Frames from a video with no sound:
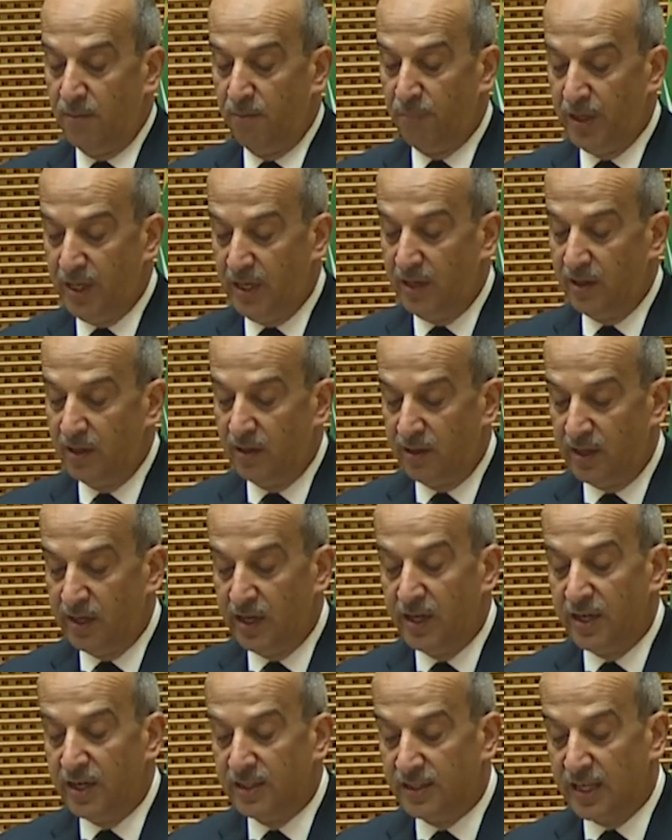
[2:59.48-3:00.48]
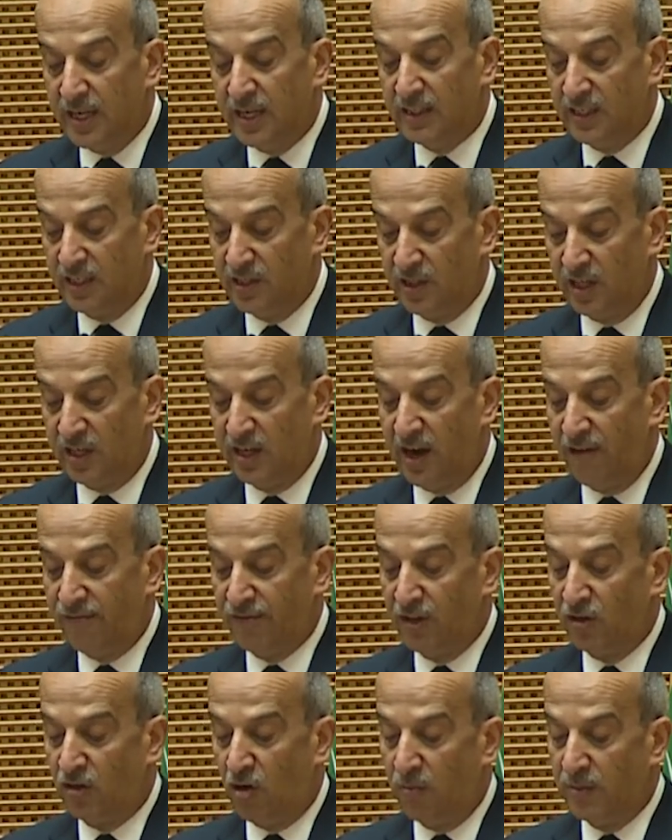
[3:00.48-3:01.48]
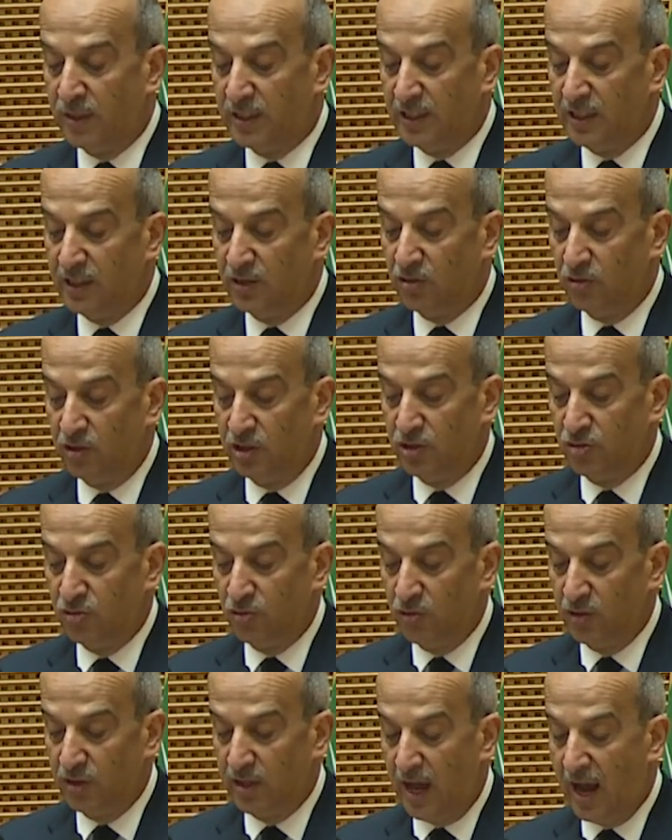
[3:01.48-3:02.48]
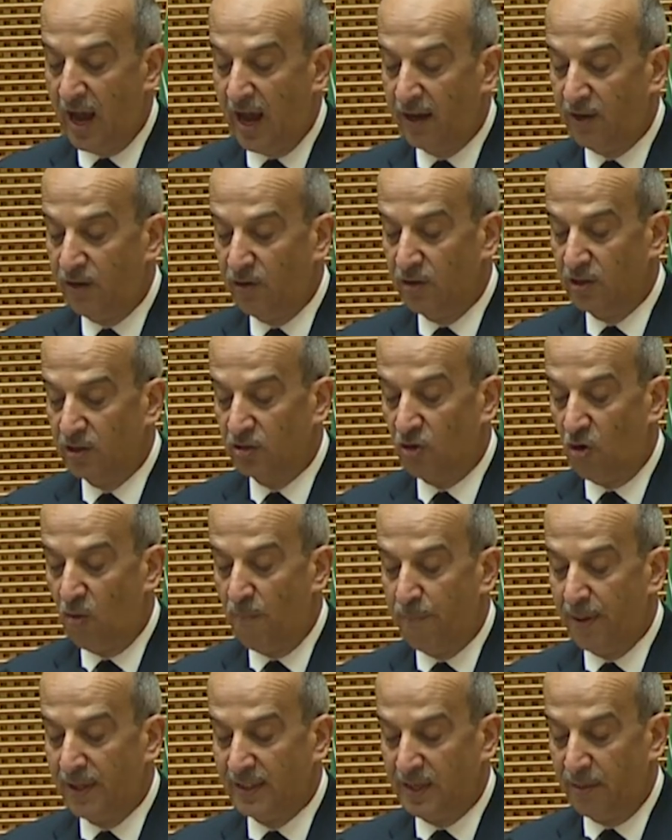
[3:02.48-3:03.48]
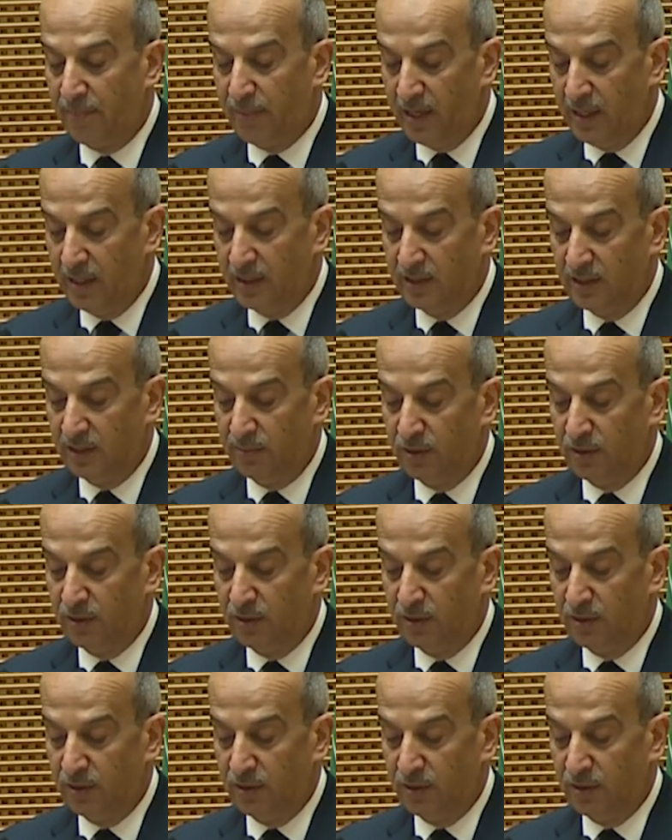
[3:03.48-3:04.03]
B, reinstating the drafting committee to ensure the accurate compatibility